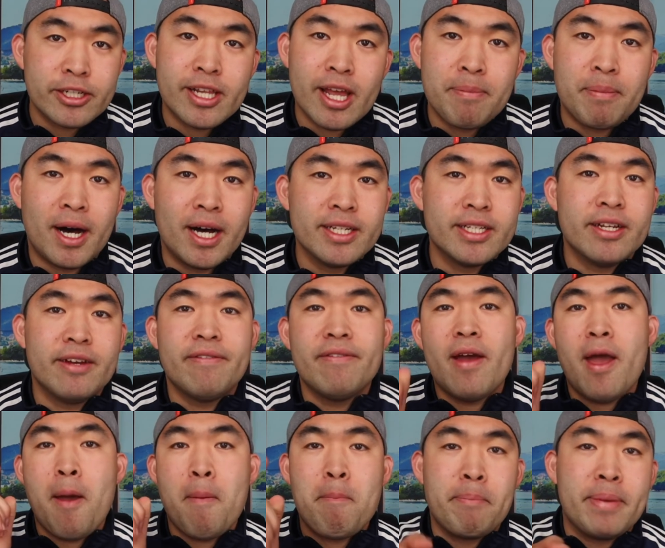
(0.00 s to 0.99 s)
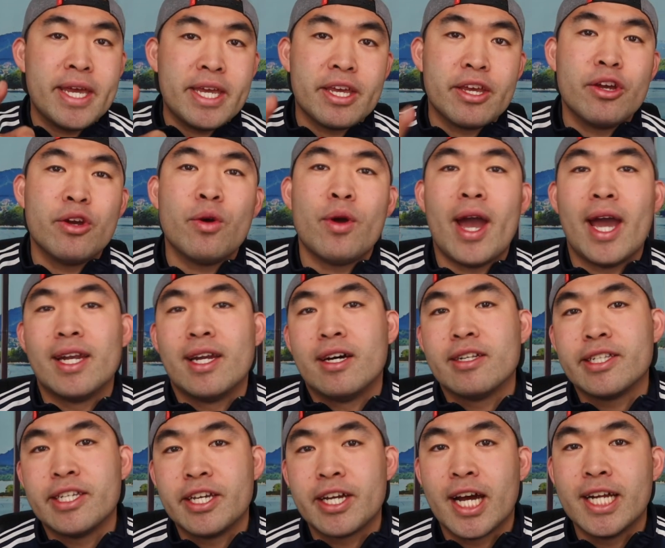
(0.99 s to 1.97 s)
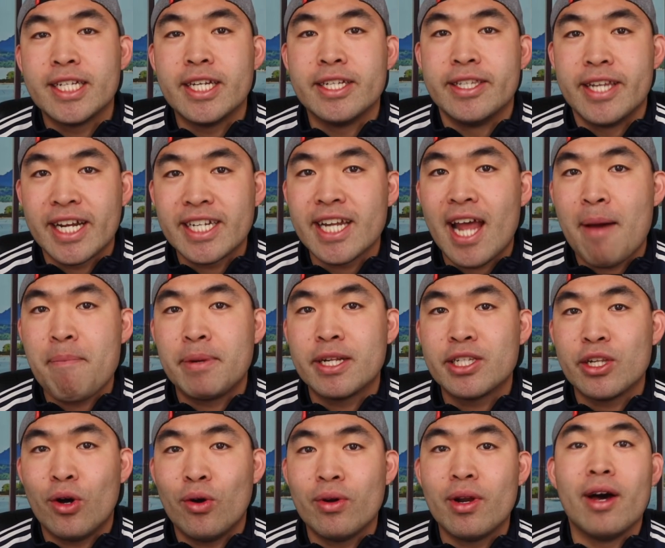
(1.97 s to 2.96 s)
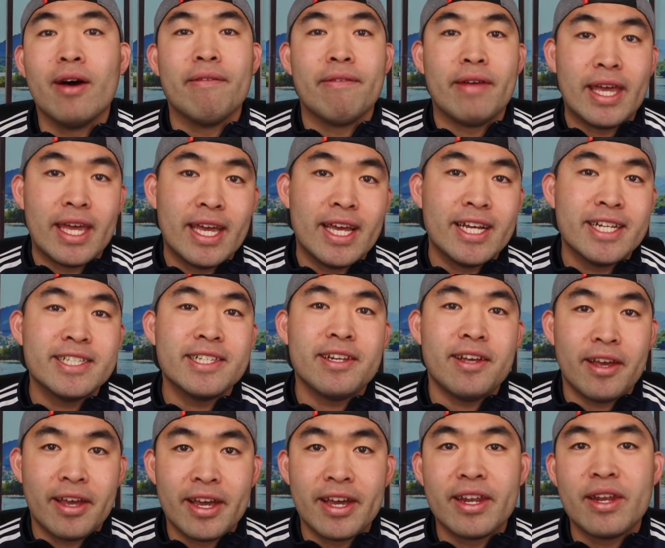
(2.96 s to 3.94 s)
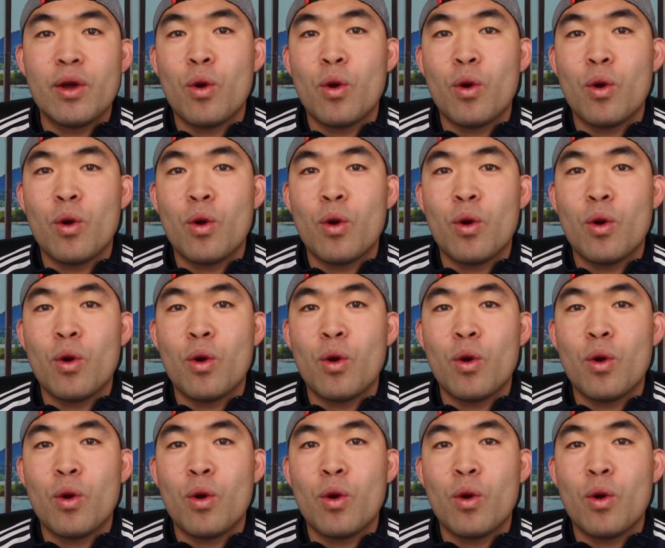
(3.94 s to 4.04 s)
stay positive, be you, and I'll see you guys in the next episode of Is It